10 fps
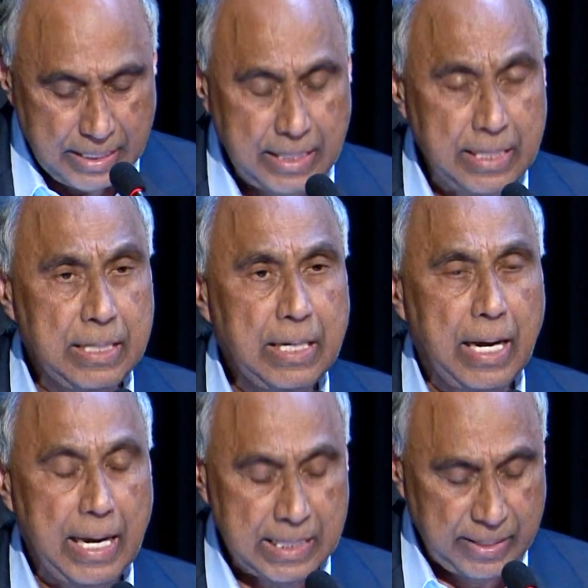in
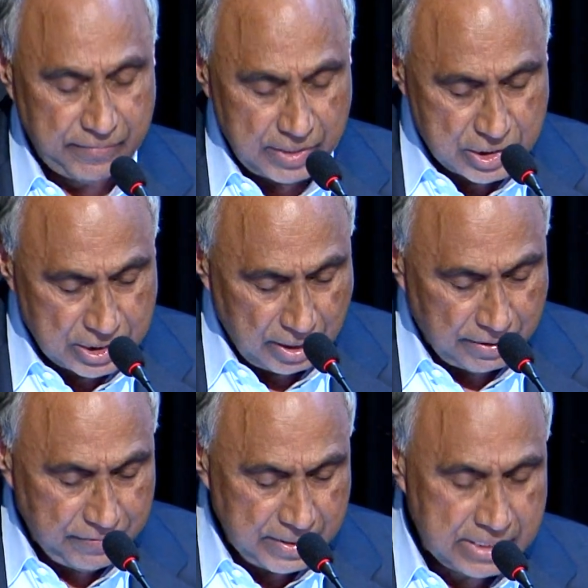and of
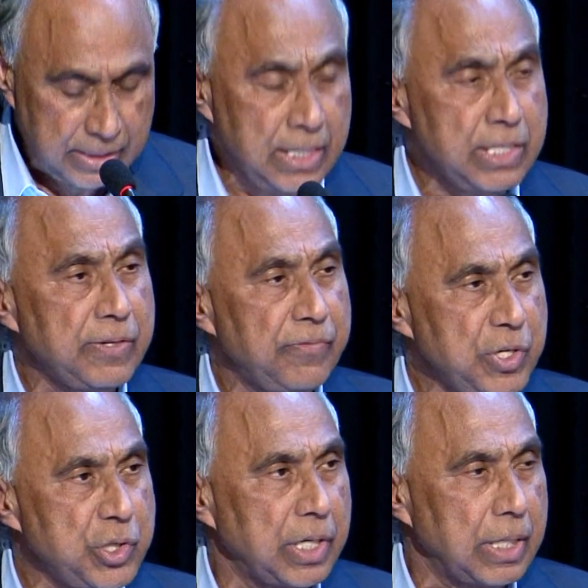itself is
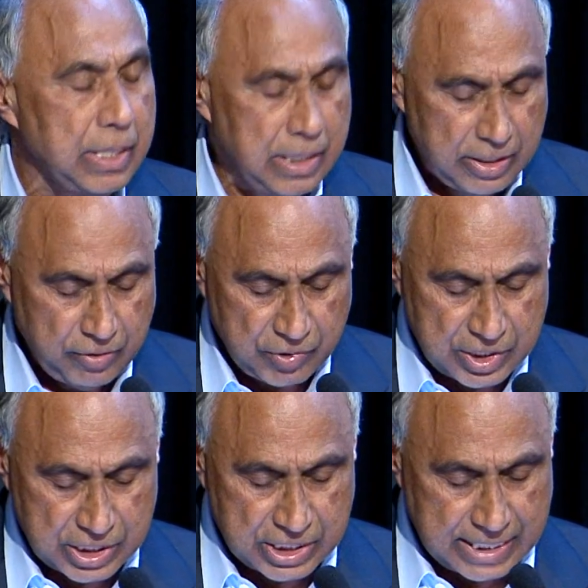insufficient for
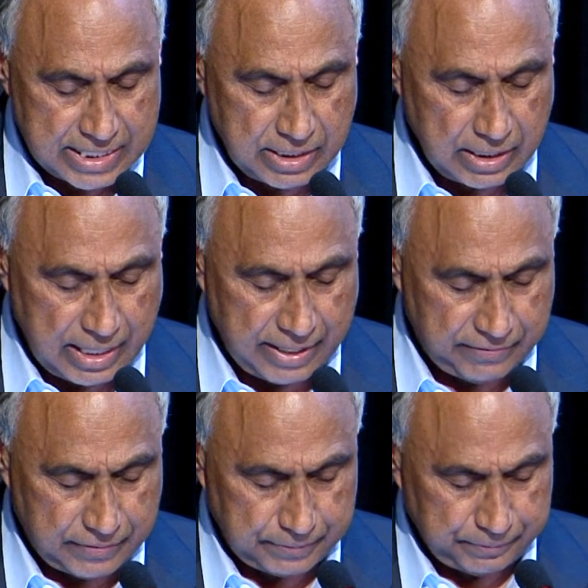success in life.